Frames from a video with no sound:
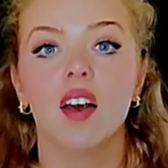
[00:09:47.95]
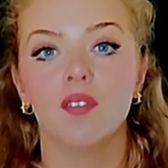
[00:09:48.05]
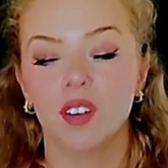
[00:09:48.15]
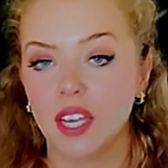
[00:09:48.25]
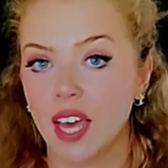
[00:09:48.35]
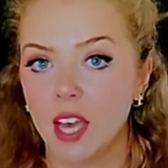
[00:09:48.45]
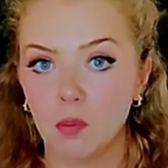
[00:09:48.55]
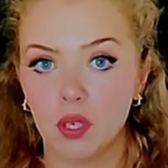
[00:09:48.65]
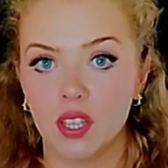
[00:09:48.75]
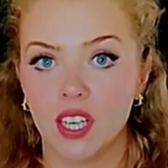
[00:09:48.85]
Very high
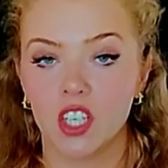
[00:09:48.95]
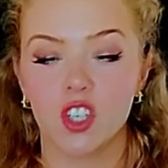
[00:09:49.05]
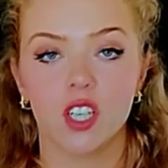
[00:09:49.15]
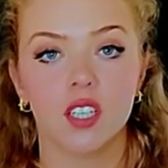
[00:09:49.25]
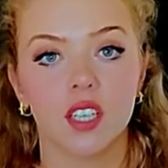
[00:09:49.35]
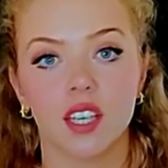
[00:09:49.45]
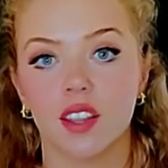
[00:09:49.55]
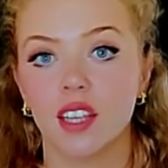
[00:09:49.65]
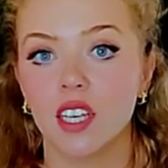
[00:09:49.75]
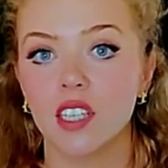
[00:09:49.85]
protection. It
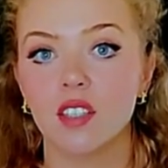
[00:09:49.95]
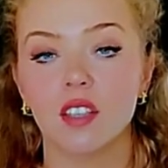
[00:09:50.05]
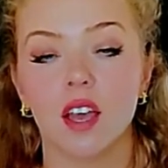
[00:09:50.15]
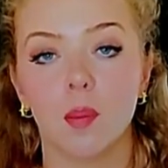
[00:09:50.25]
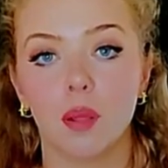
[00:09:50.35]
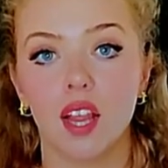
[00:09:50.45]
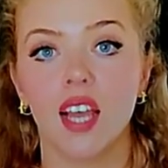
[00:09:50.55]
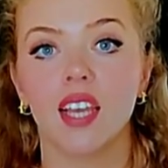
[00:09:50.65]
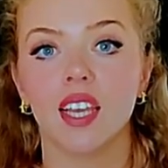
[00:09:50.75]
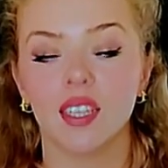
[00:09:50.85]
does
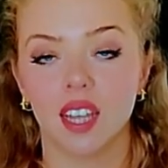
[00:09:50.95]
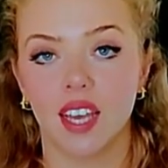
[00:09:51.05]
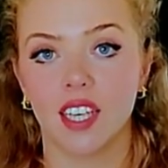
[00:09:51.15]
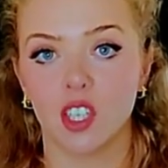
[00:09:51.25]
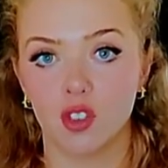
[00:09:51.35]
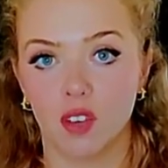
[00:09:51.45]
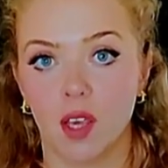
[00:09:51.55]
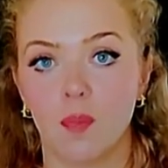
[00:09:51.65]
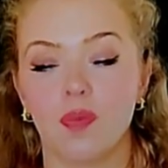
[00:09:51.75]
apply like a dream.